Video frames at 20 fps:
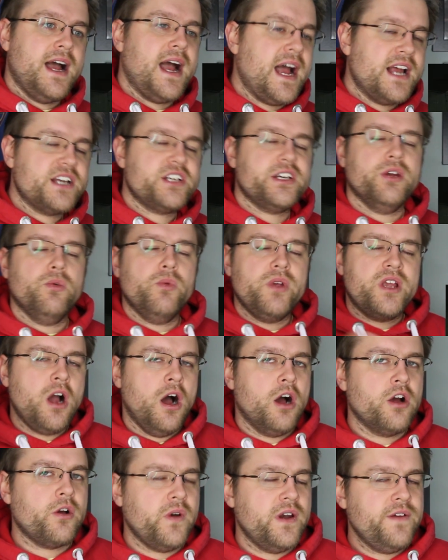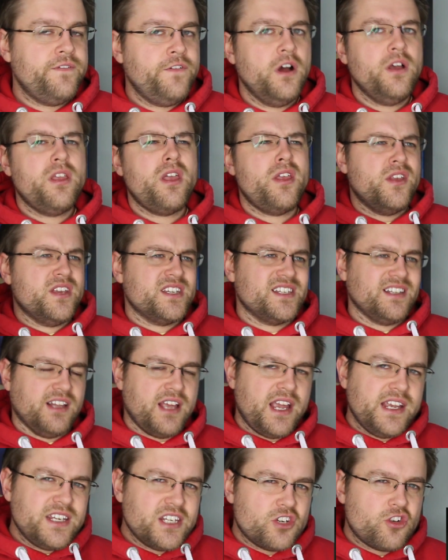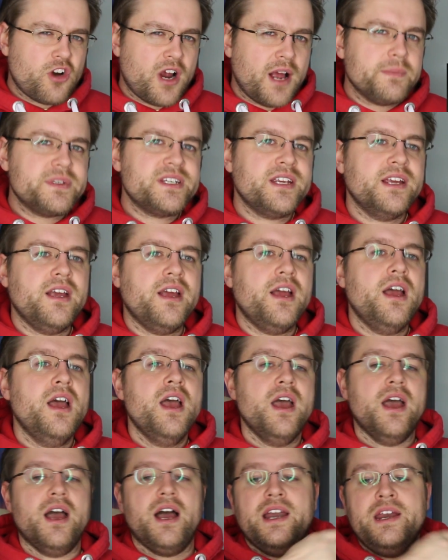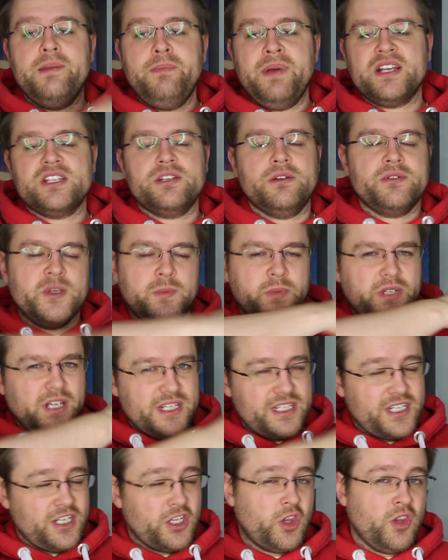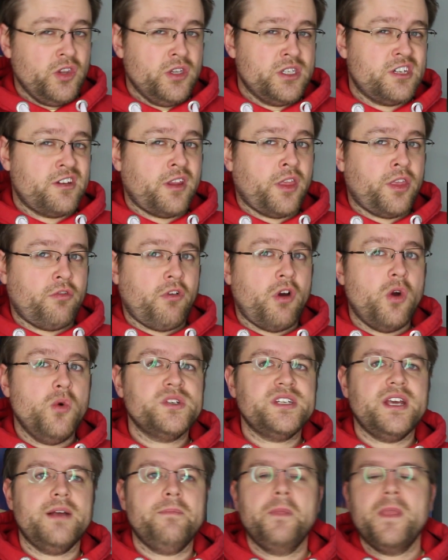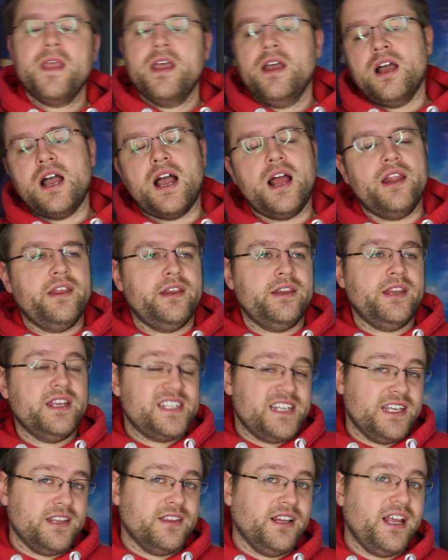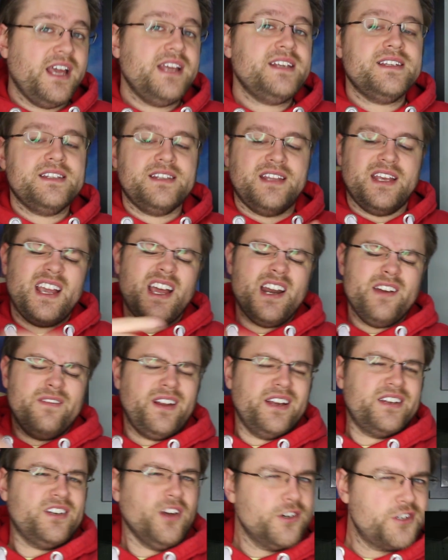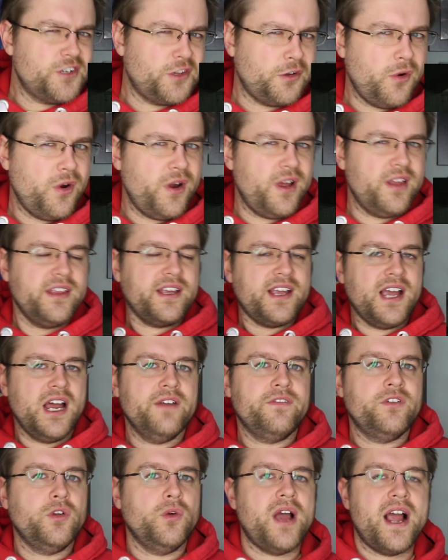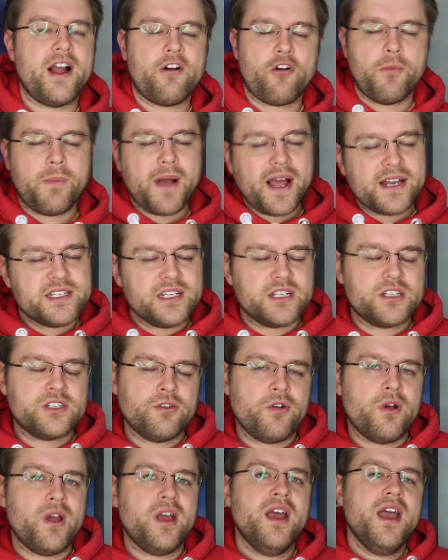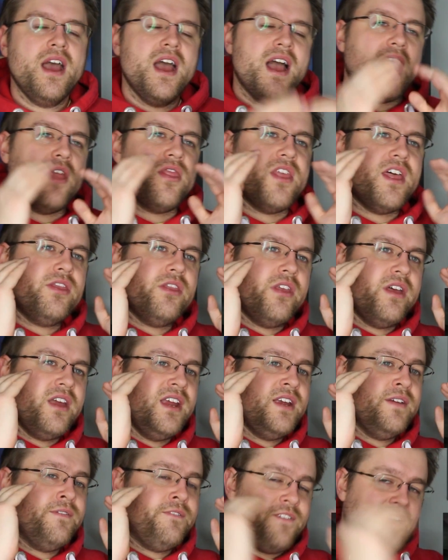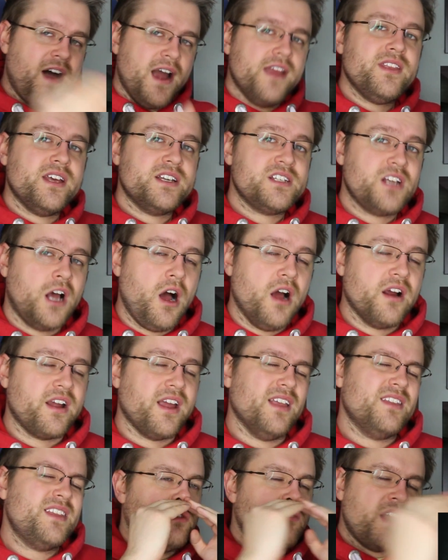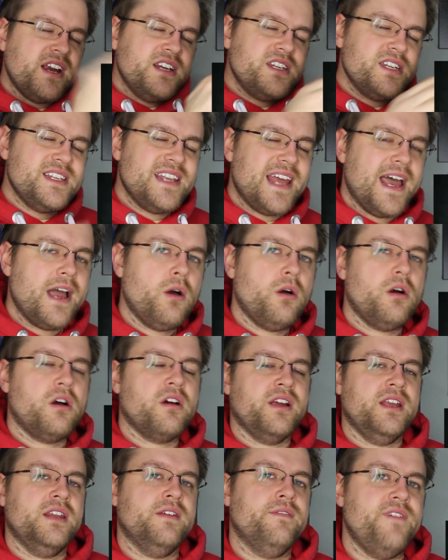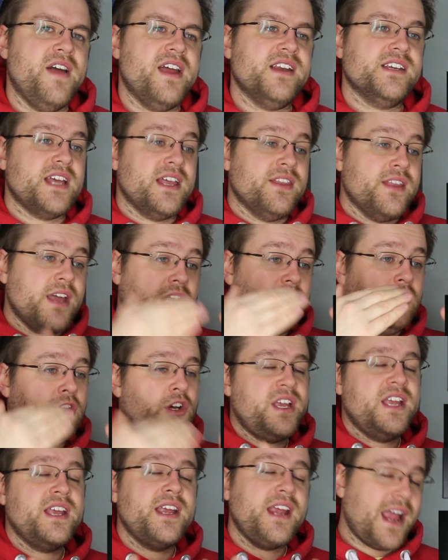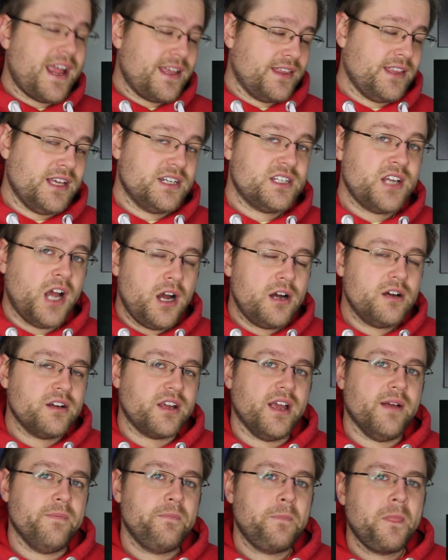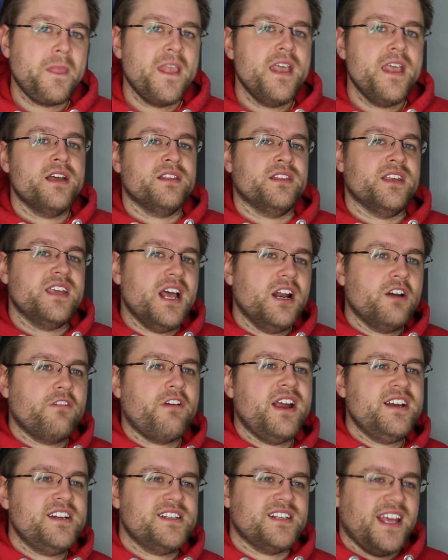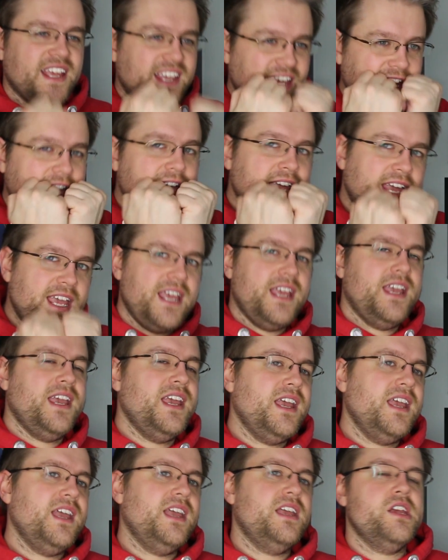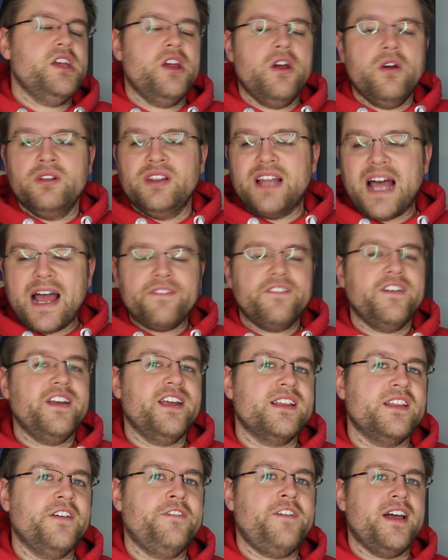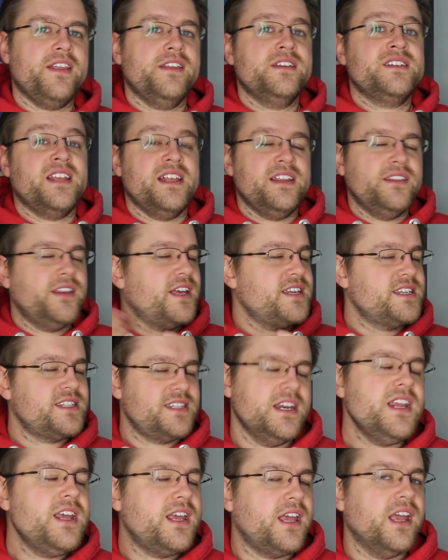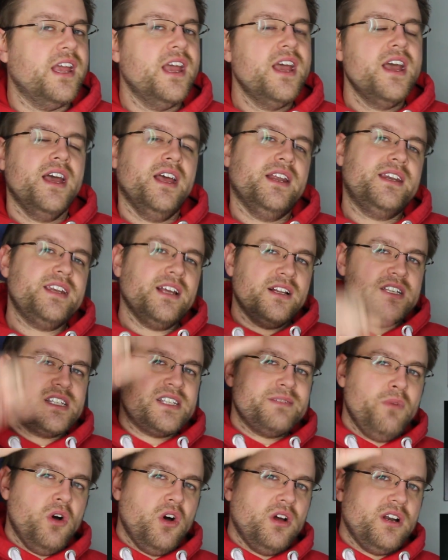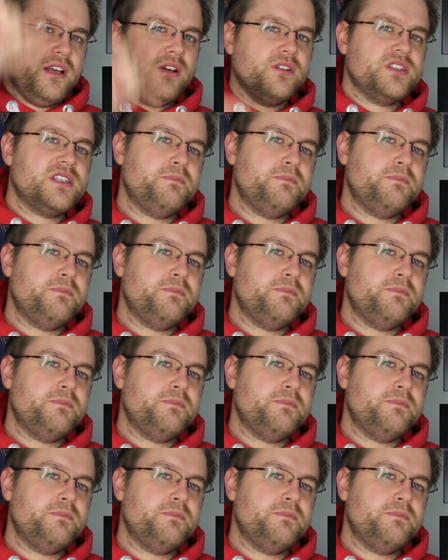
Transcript: actually, we can't go any further. There's laser traps here. And he picks up some dust and throws it. And then they see the lasers, they kind of like dodge through it, and they kind of do acrobatics through it, and then they find their target. The Rangers now are in a vent, and they're looking at their target. The Yellow Ranger's like, hee hee hee, you know, laughing at the fact that they're sneaky, until a small little